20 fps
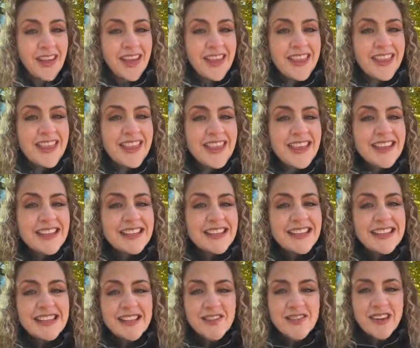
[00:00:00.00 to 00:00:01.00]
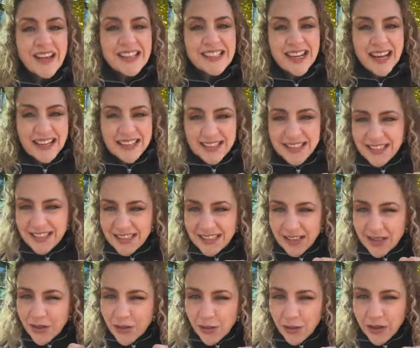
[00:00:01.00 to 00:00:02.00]
This is a fantastic
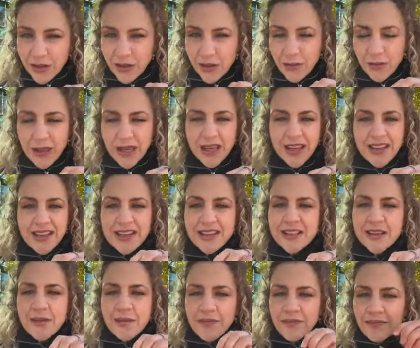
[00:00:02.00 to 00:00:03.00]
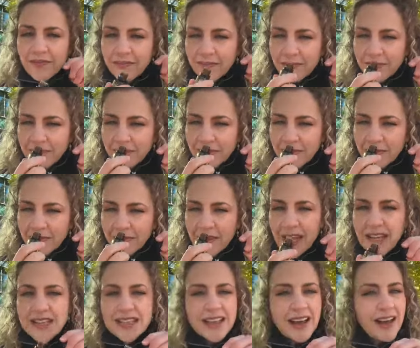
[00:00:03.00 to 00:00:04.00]
essential oil because
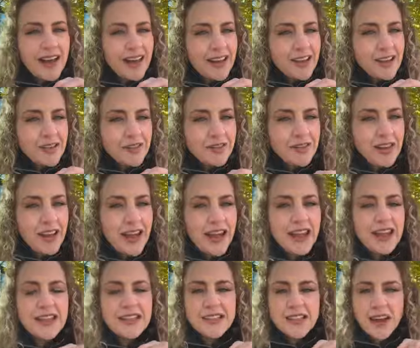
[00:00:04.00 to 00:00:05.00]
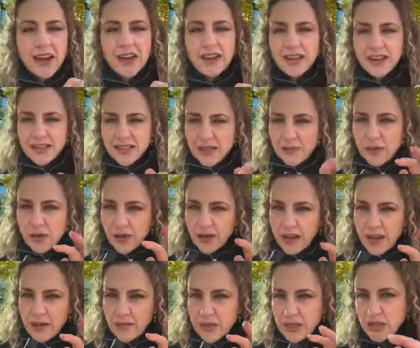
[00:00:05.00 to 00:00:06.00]
it's kind of like, it's got a similar
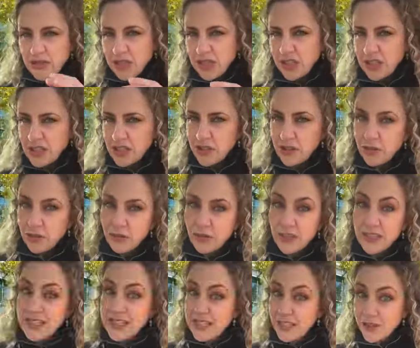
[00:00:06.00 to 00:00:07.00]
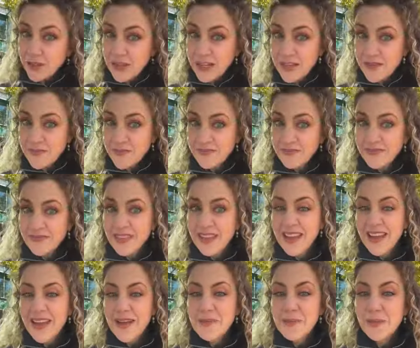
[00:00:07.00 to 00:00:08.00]
chemistry to tea tree,
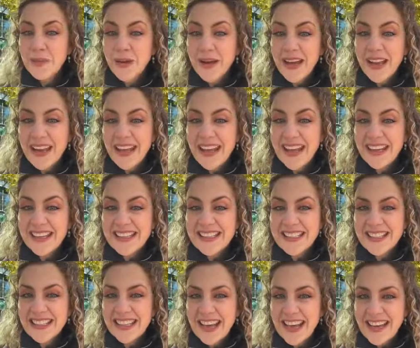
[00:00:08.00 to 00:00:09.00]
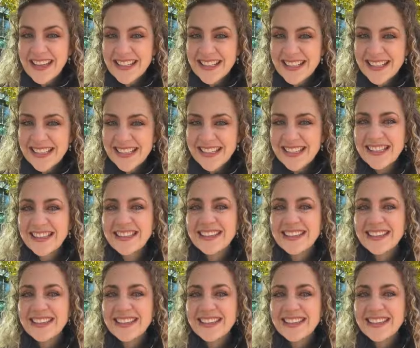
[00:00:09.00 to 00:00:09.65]
but it is less